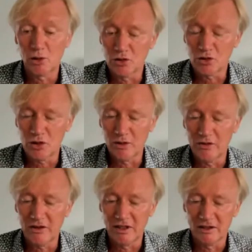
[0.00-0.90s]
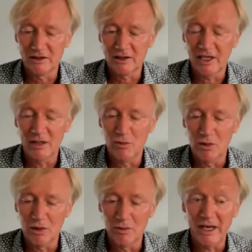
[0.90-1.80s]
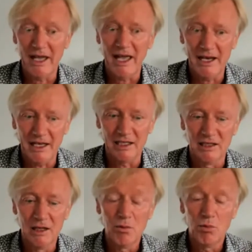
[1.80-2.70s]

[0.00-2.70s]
control things anymore by adding